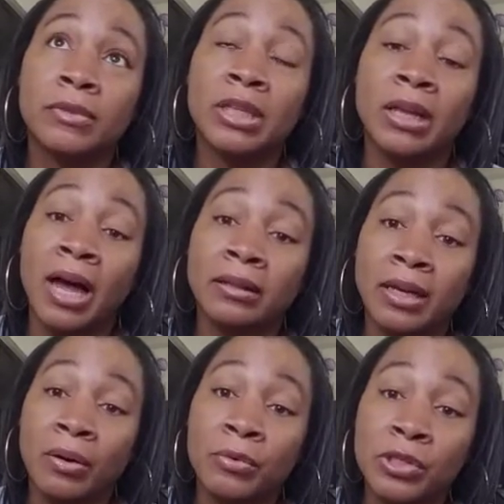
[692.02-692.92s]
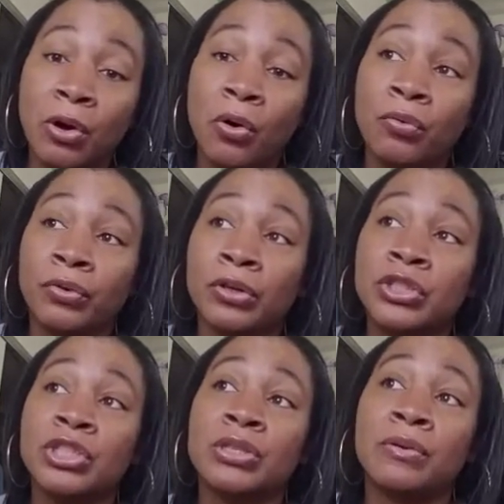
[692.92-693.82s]
lockdown was over,
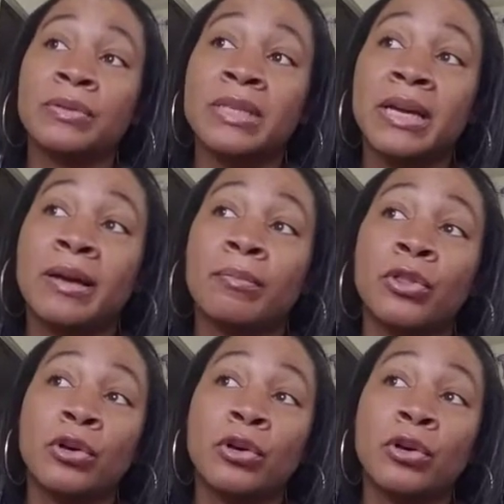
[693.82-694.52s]
she told Sam